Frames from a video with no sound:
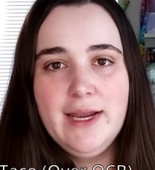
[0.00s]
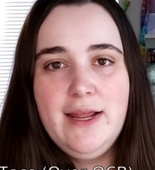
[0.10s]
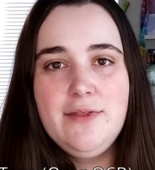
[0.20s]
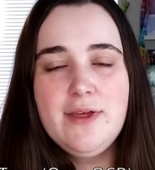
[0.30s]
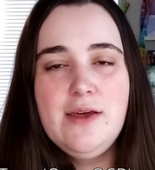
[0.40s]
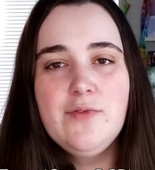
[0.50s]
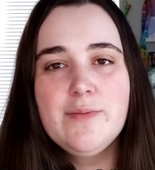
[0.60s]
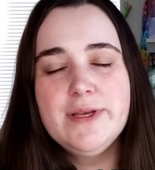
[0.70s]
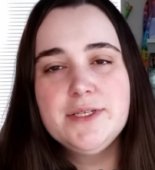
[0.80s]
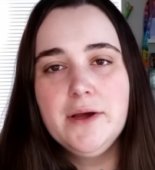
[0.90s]
anything
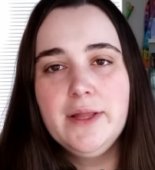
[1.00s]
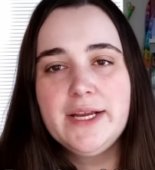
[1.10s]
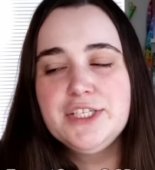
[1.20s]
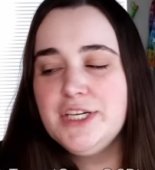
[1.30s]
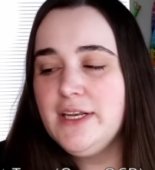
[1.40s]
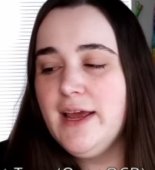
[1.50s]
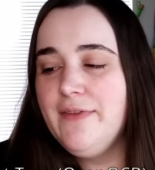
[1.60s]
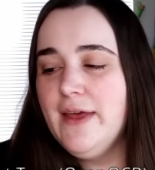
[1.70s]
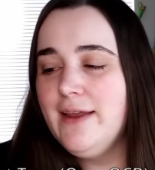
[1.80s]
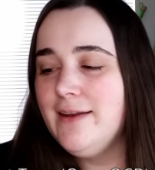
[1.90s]
from this collection,
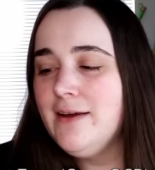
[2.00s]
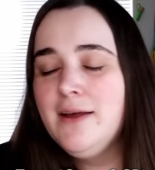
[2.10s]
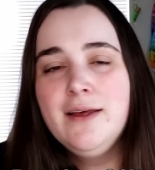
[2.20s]
and then